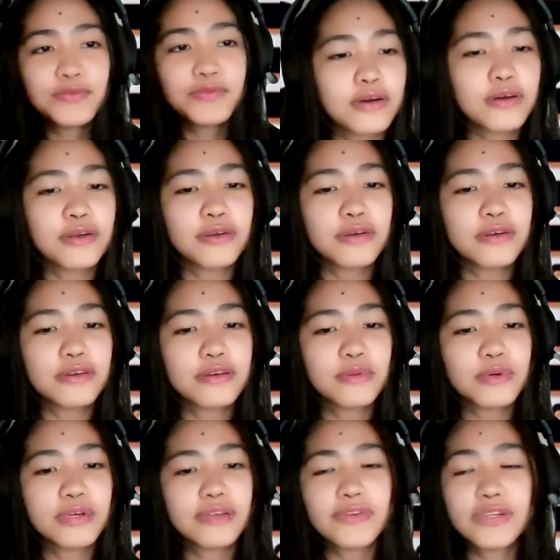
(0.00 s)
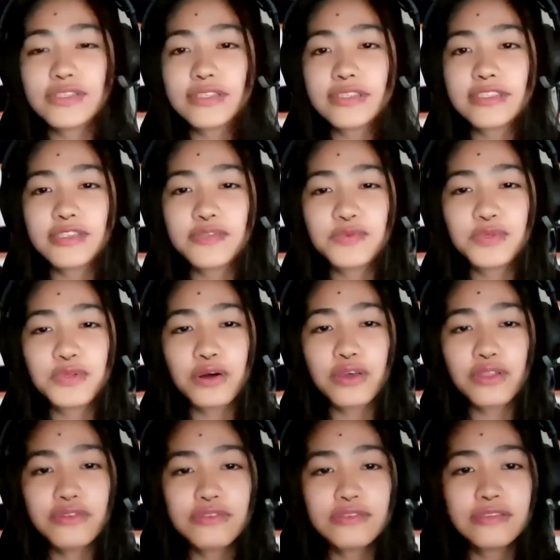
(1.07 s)
Or one of our successful
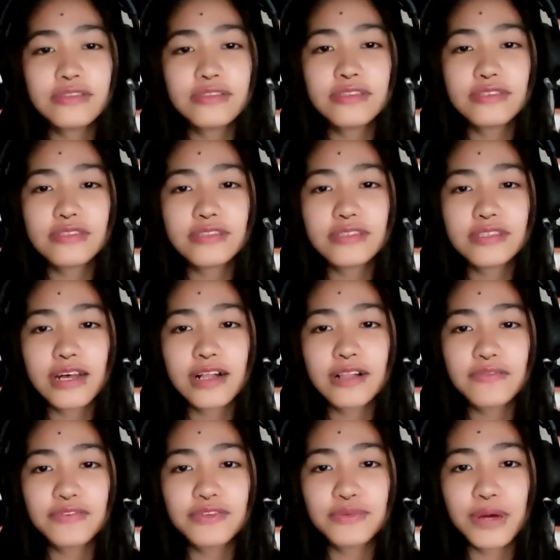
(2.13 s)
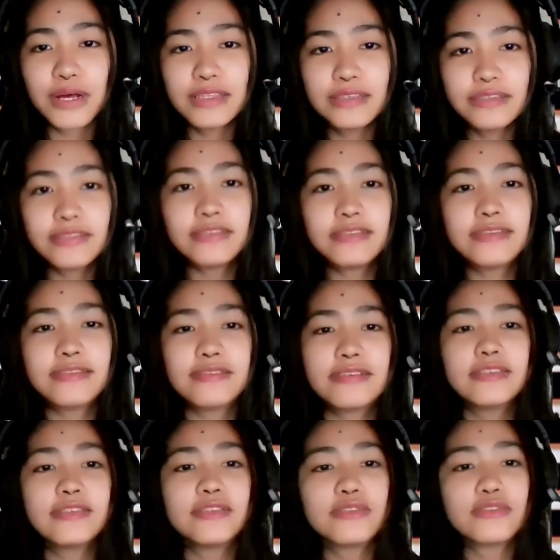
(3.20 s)
authors, Alfred Wallon.
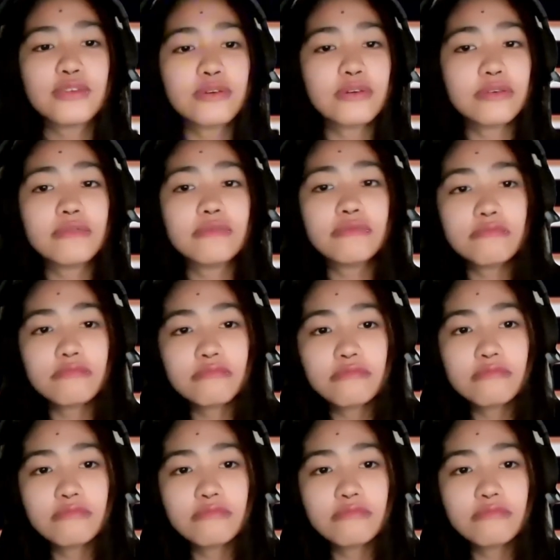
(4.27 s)
So